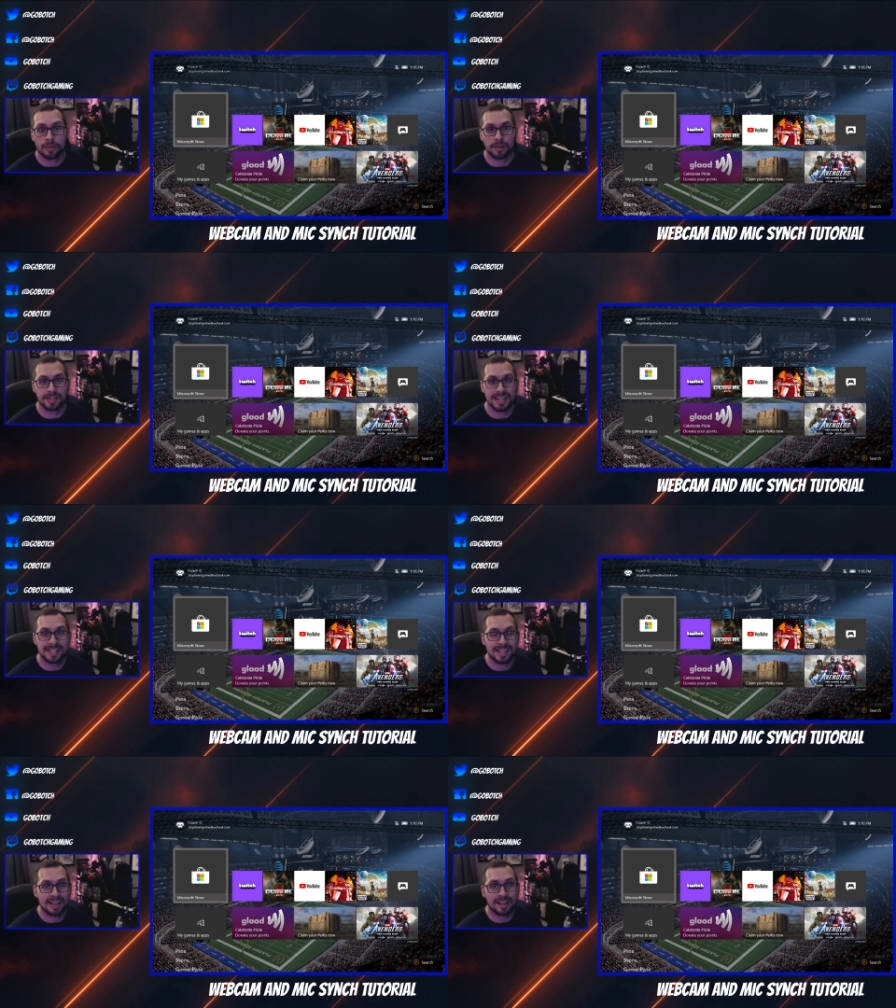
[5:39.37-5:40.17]
the
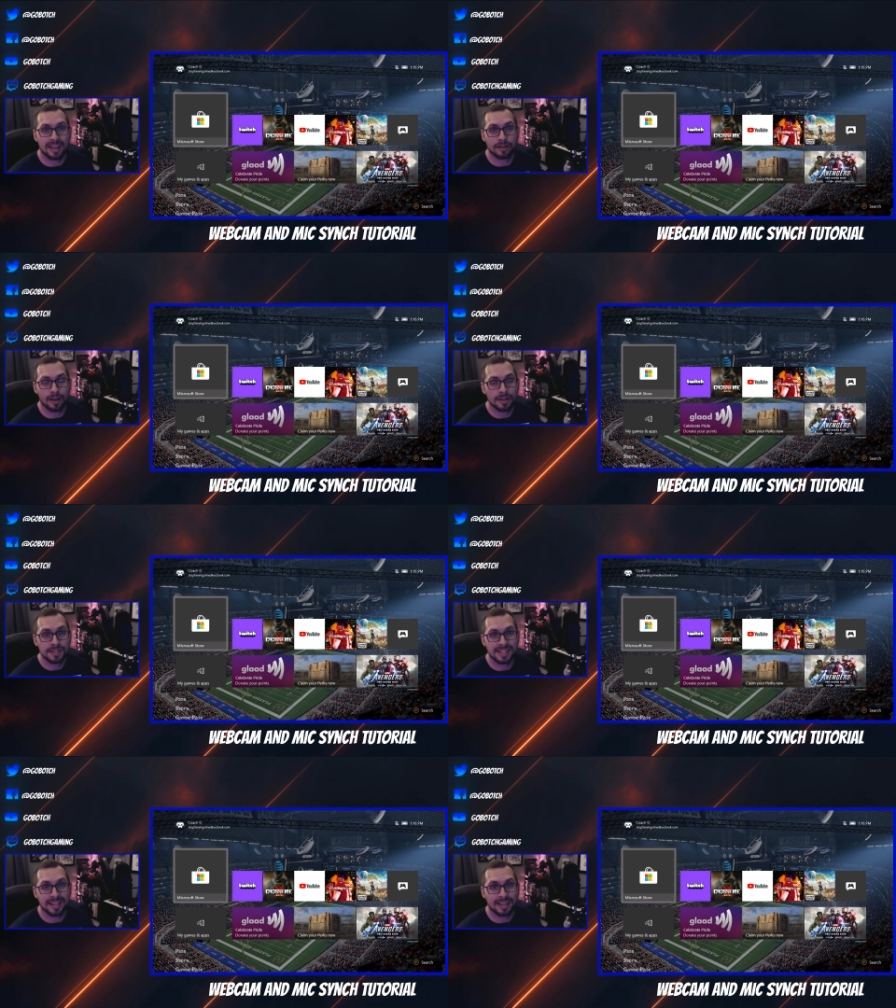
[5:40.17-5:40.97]
desync and
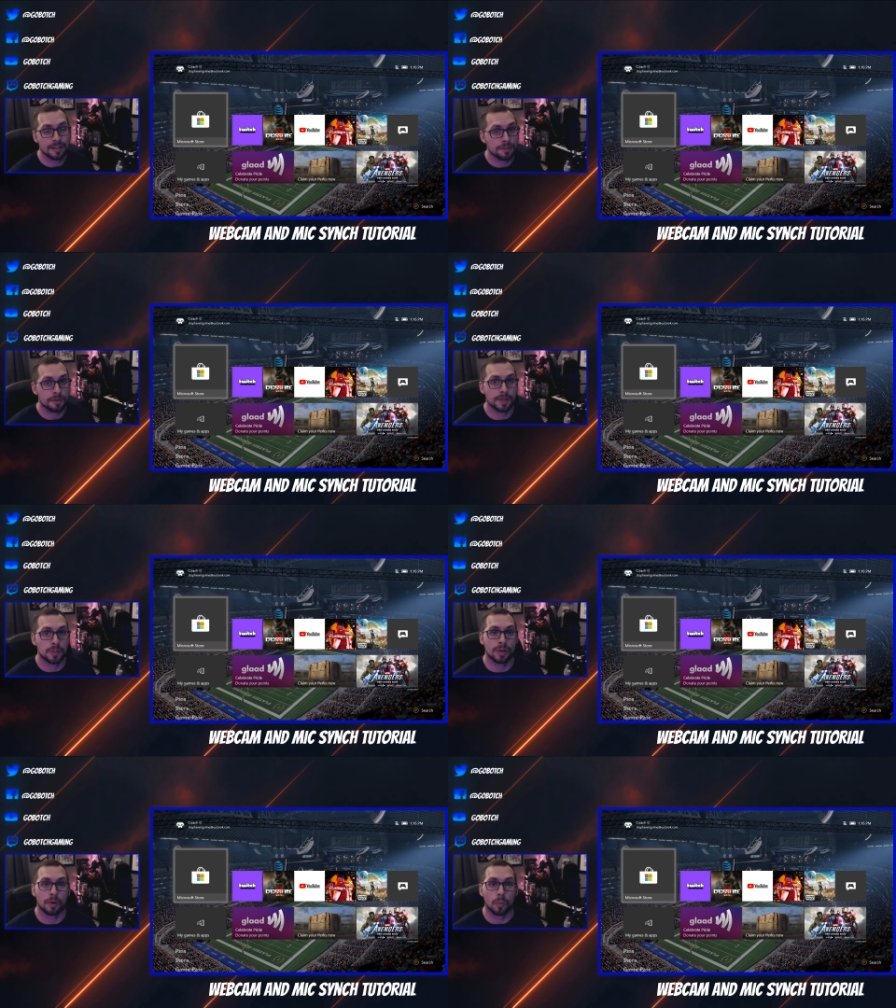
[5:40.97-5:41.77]
unsync issue
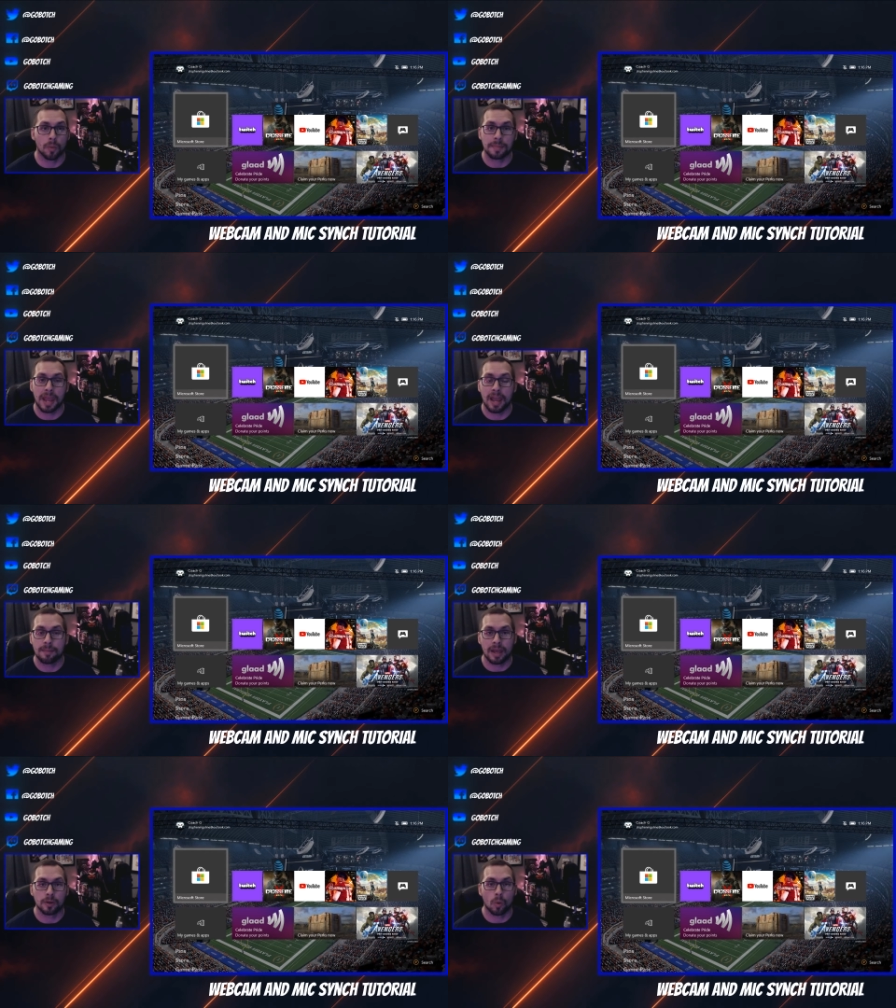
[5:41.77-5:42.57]
between your
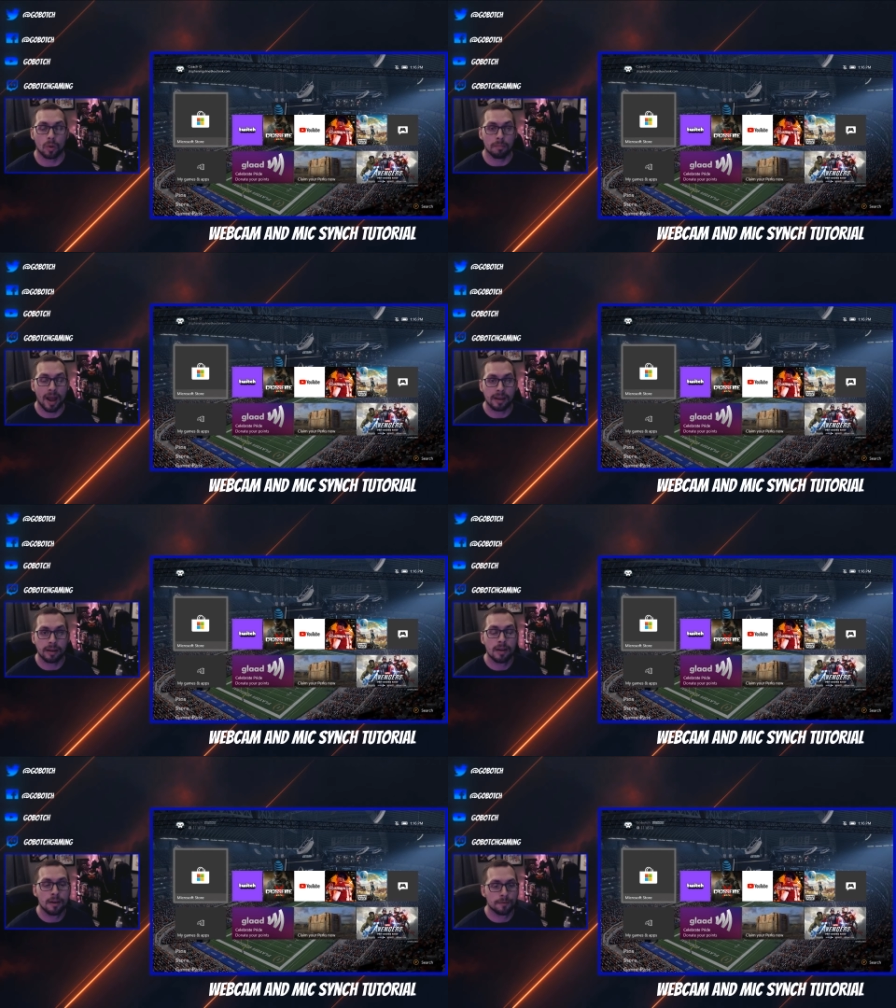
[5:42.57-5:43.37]
webcam and your
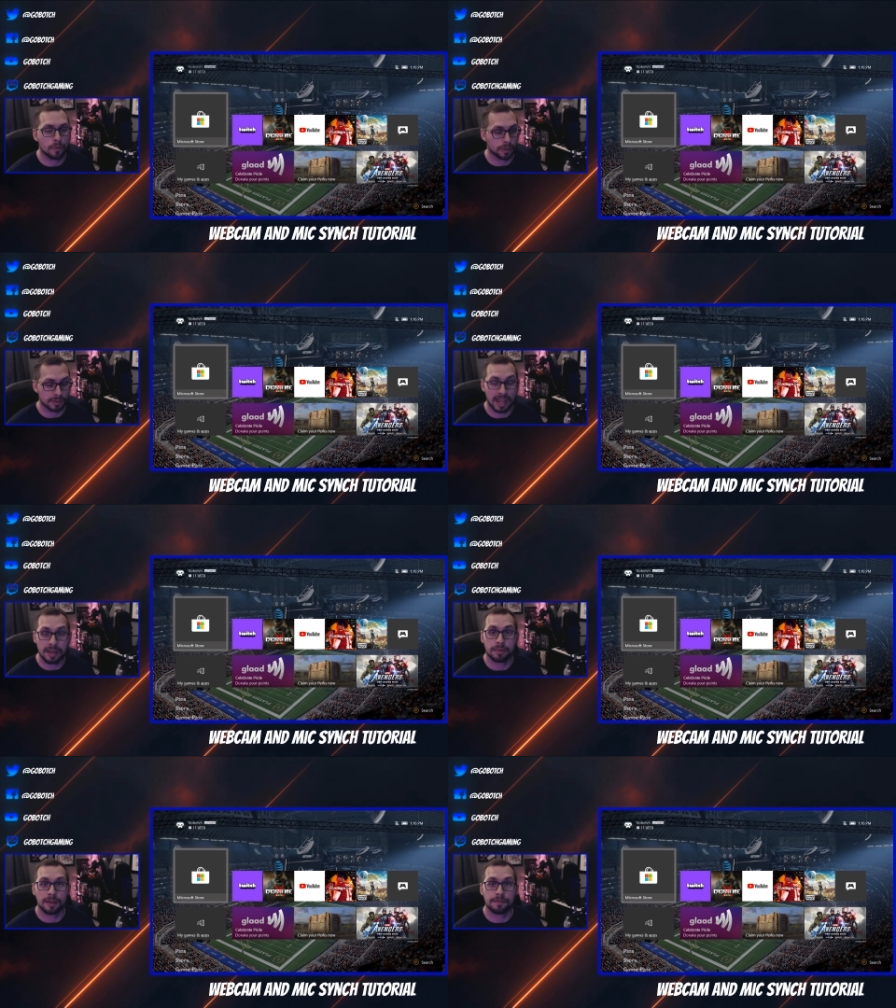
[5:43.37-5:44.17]
mic for your
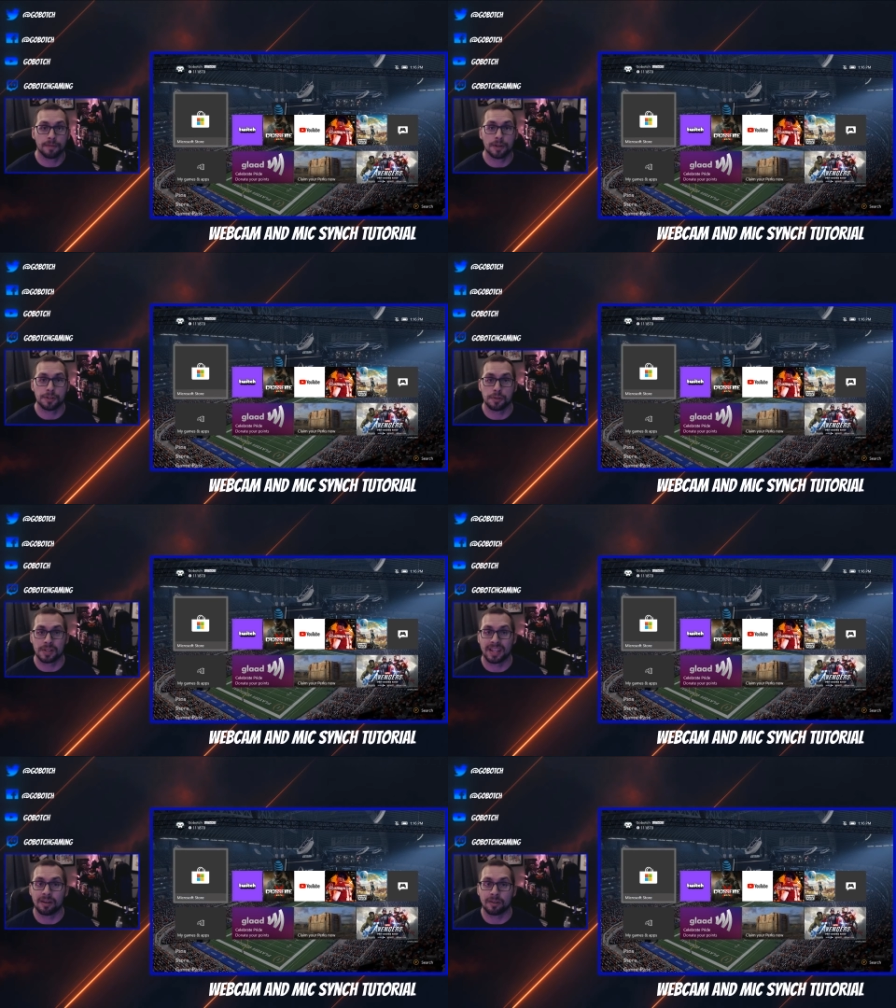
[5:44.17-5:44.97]
gameplay footage
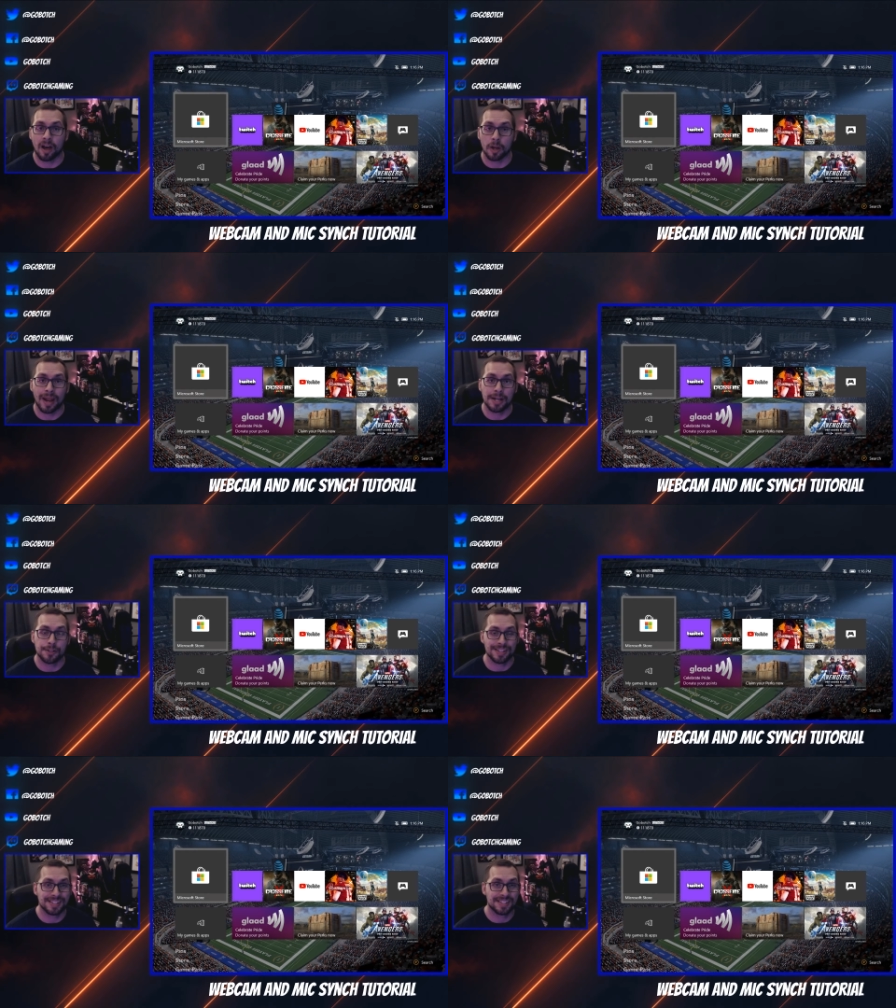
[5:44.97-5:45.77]
using the Elgato
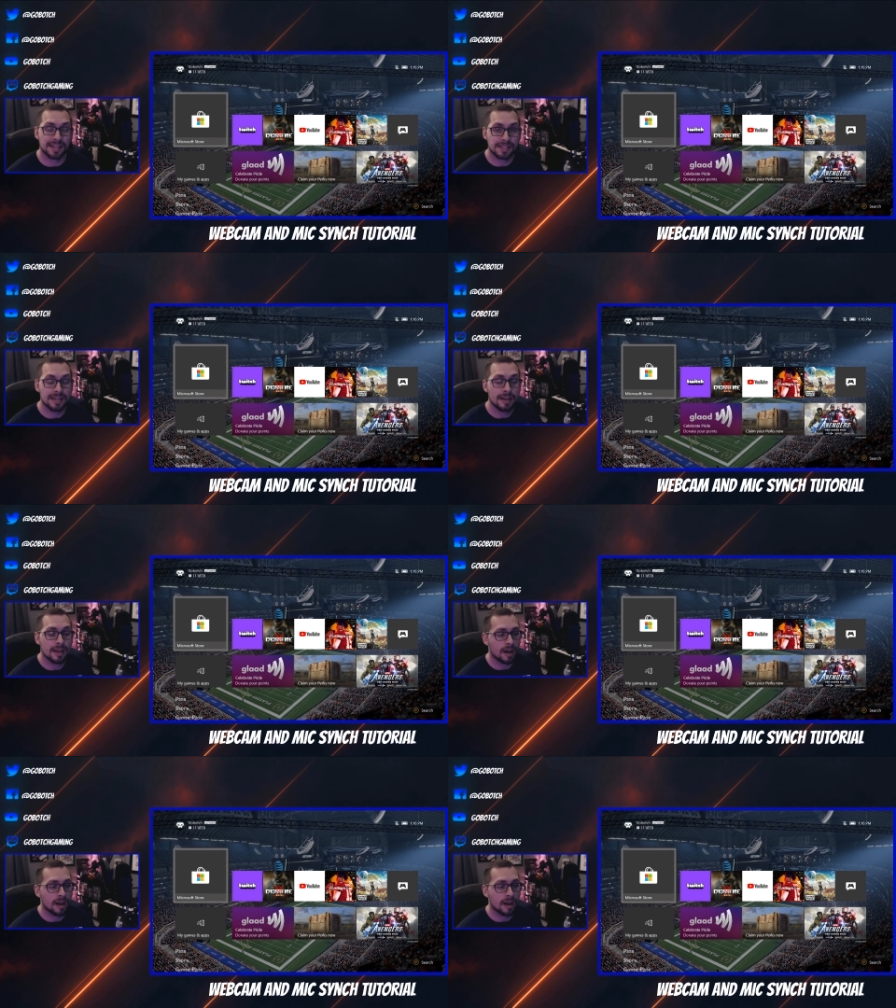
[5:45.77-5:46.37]
HD60.